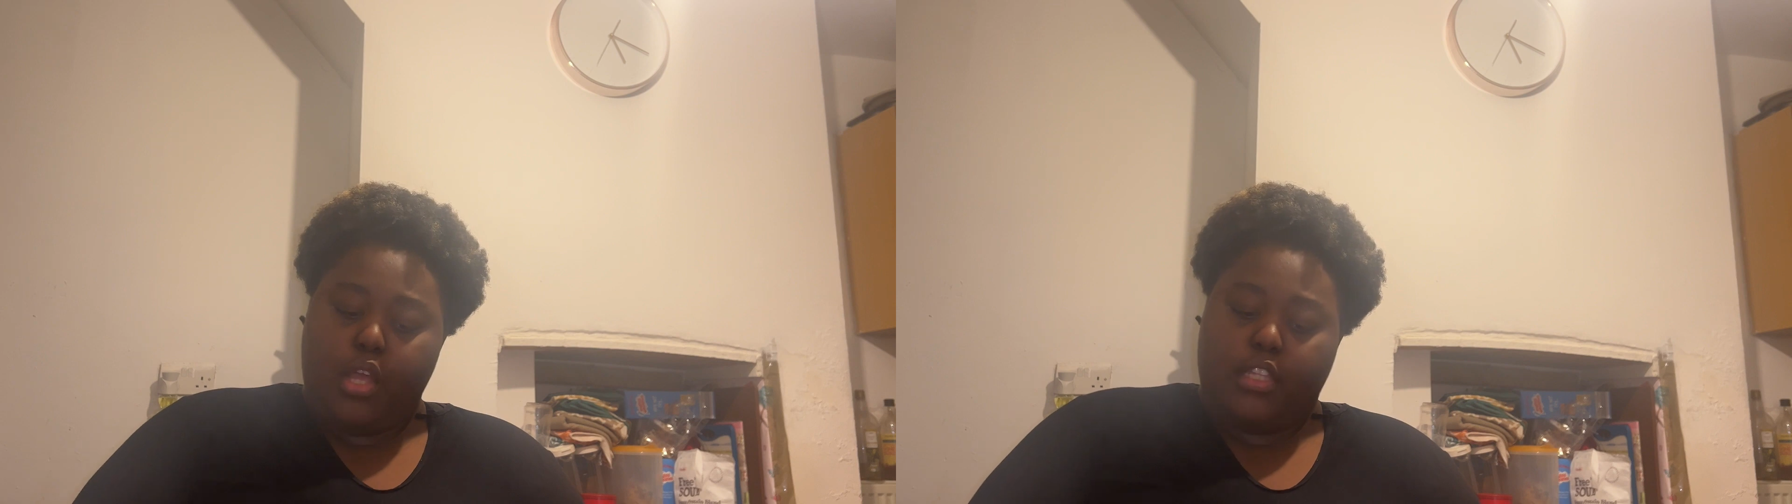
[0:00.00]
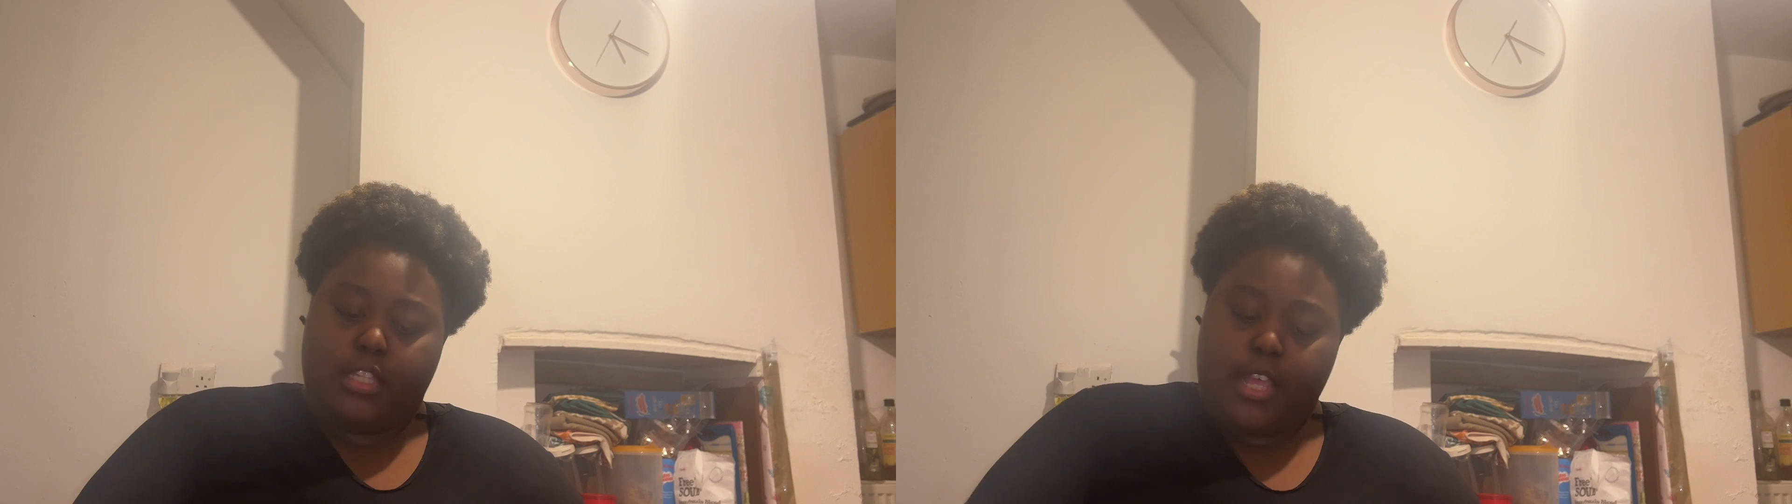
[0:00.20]

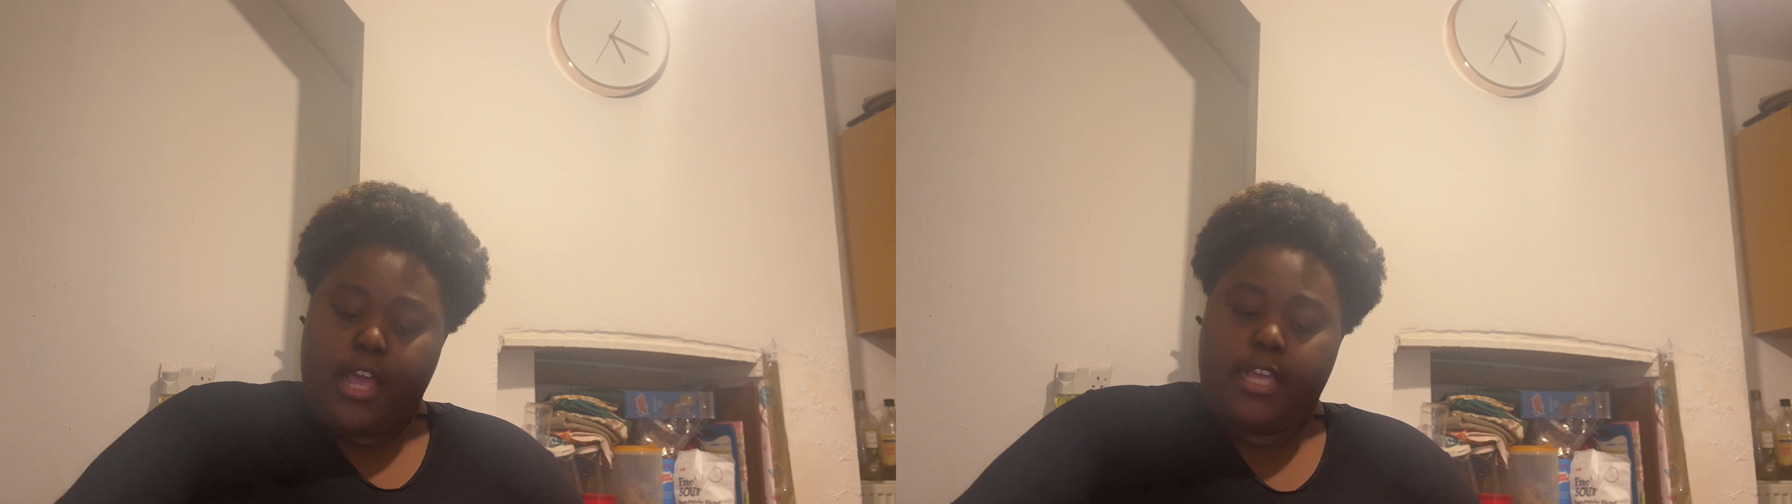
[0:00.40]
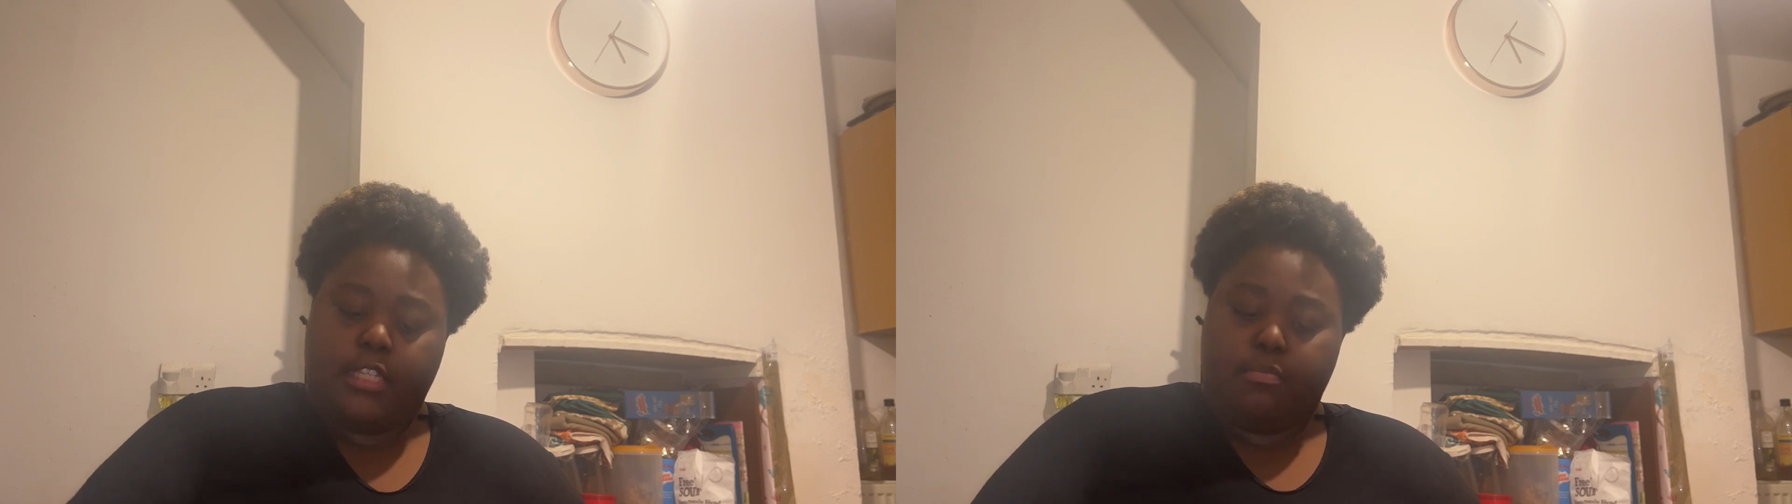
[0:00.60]

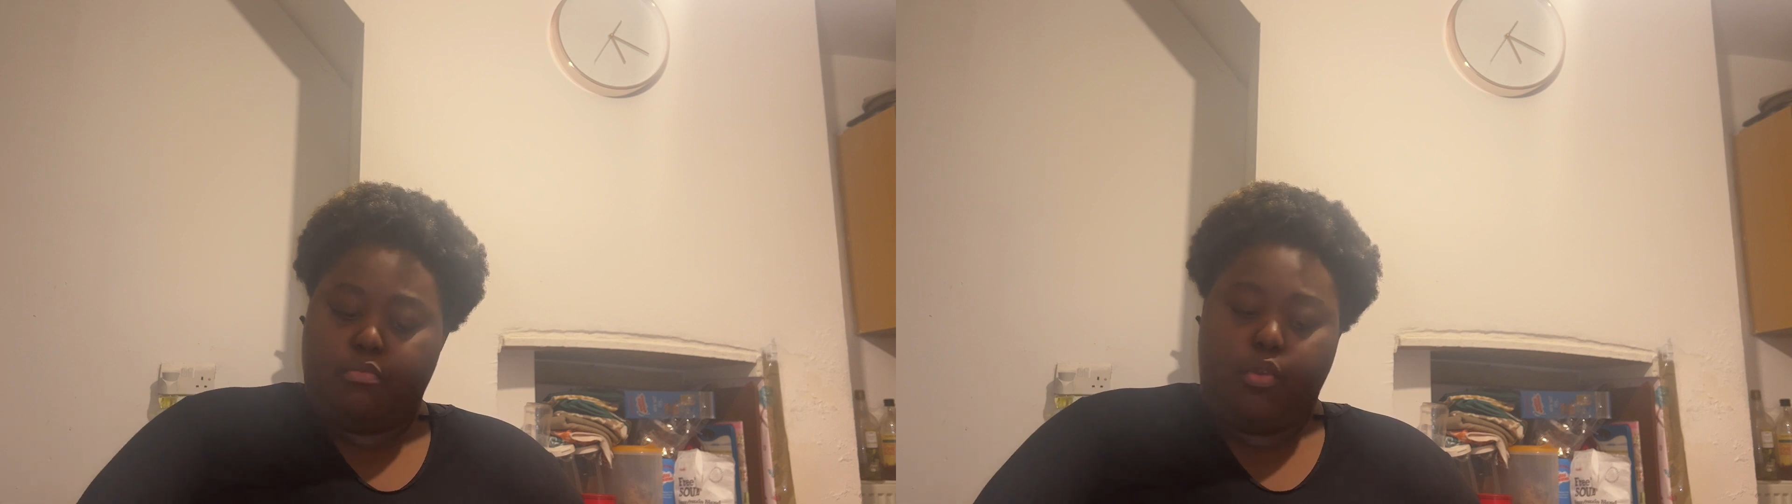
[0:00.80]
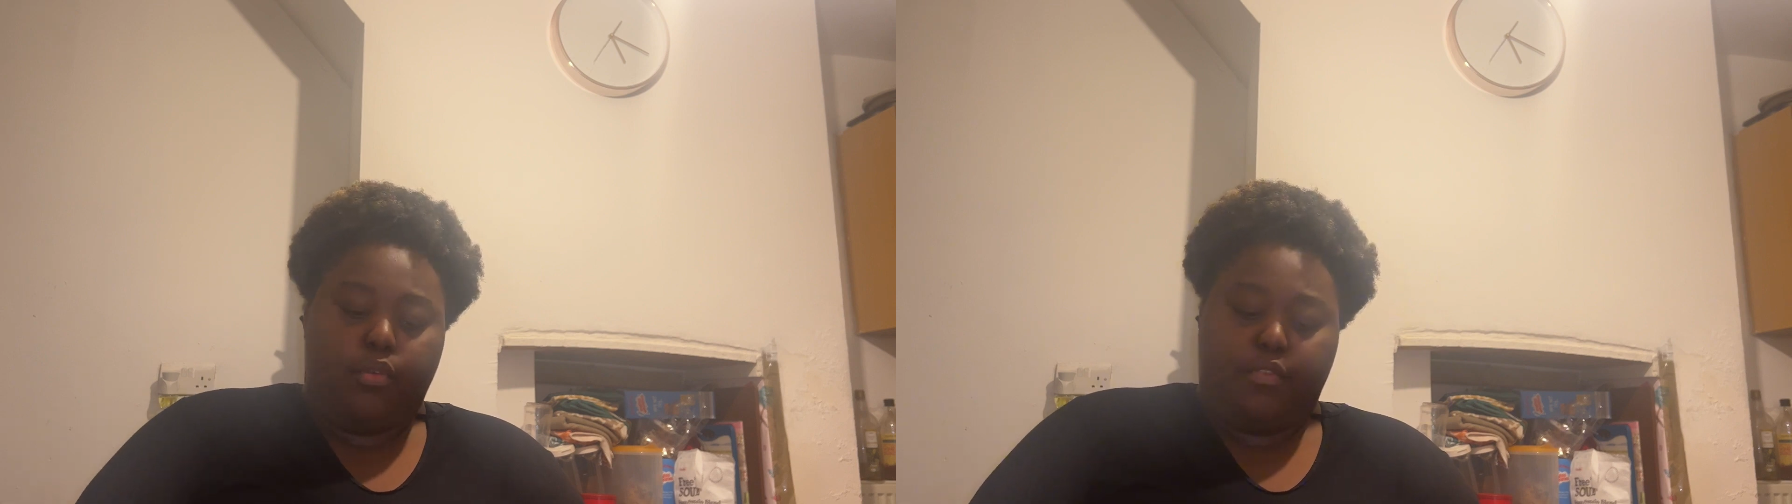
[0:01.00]
nice
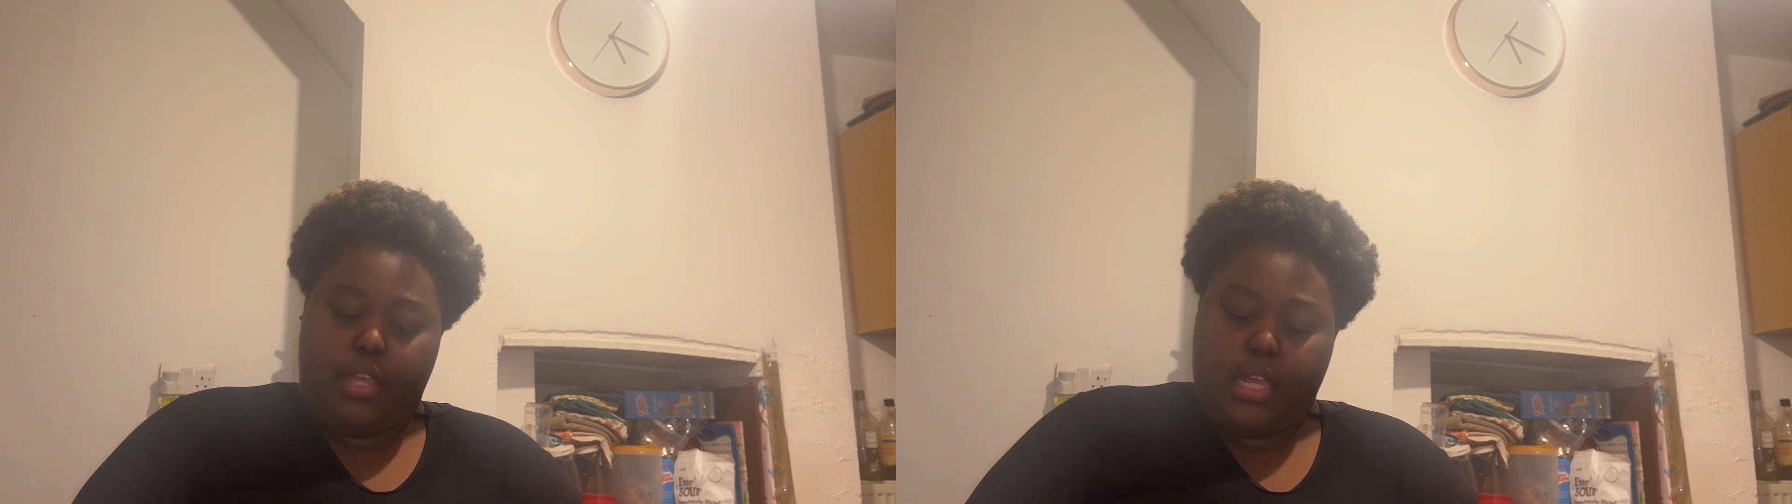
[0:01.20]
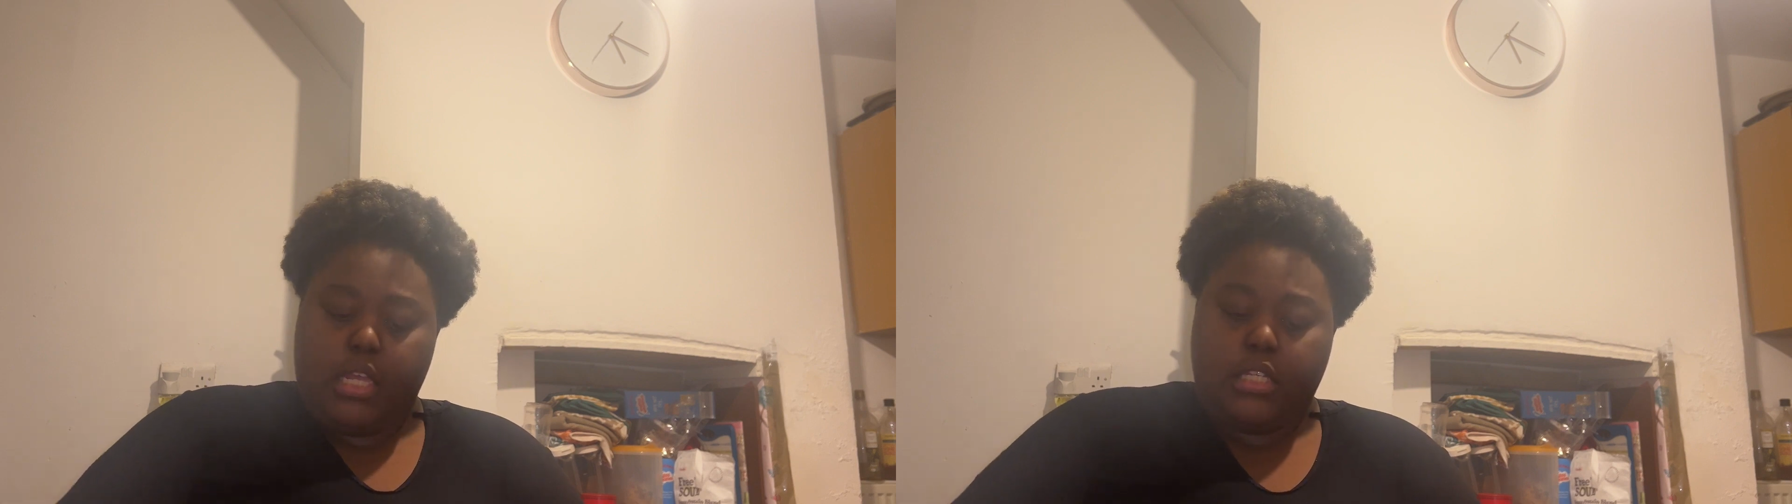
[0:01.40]

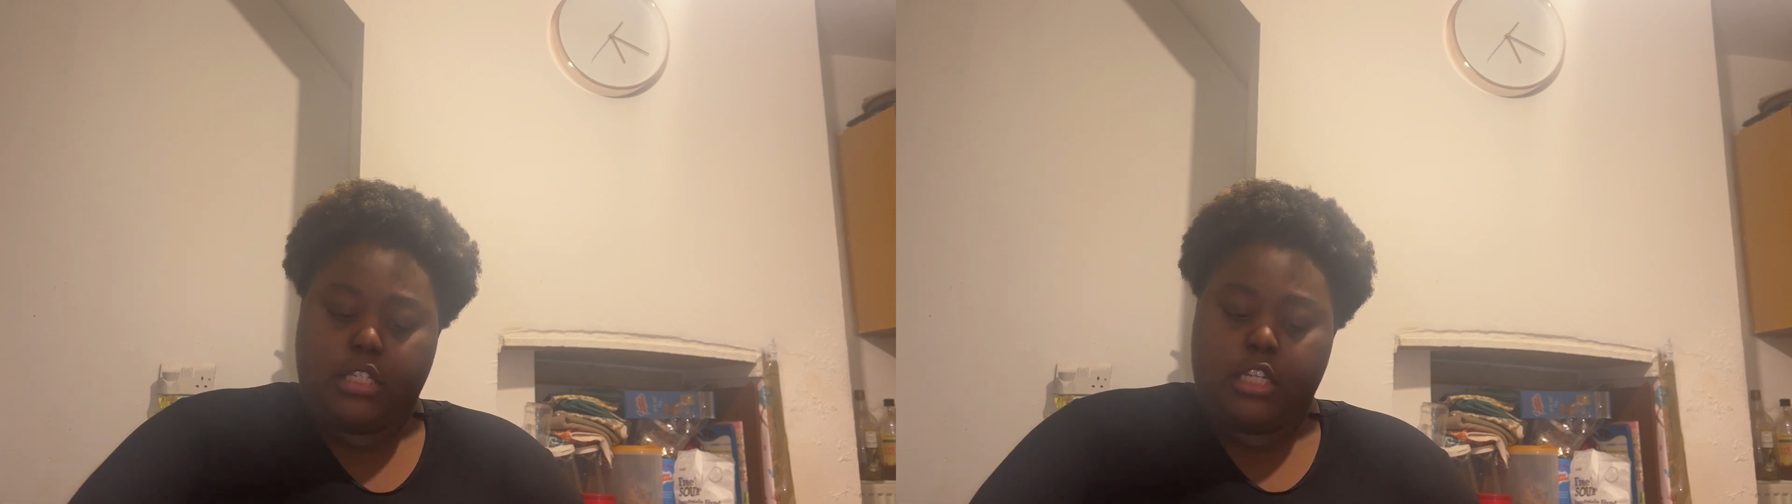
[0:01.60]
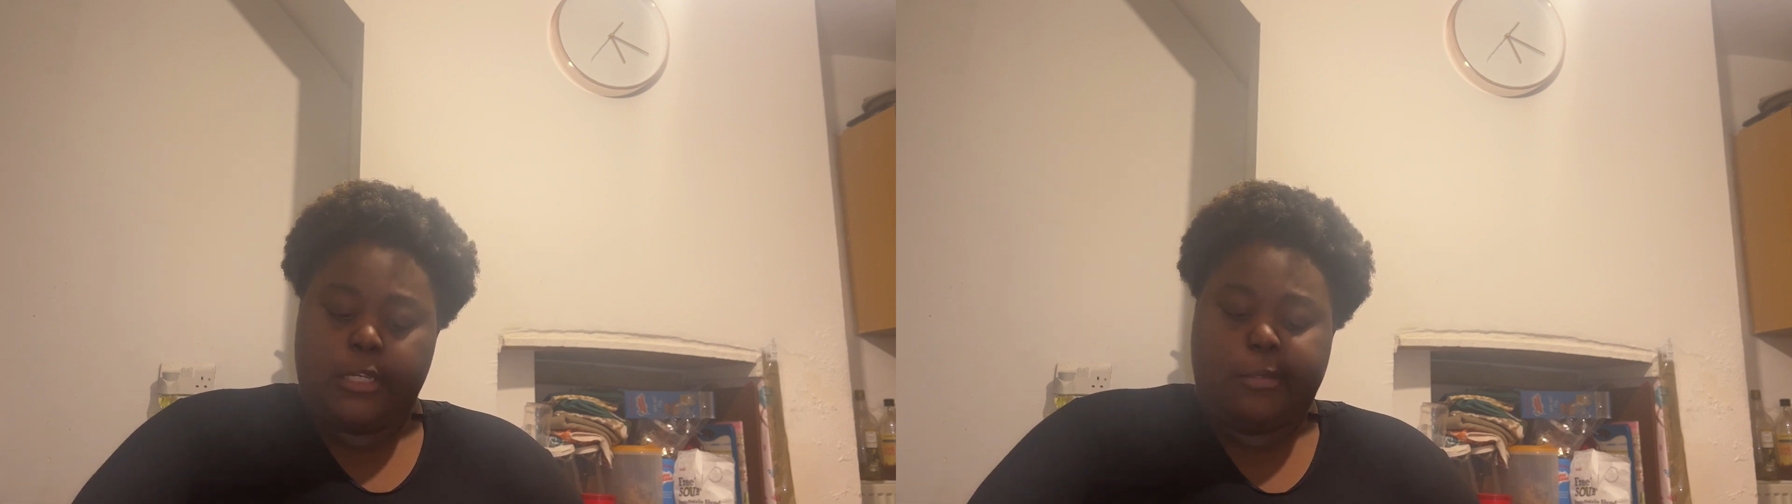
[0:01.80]
movies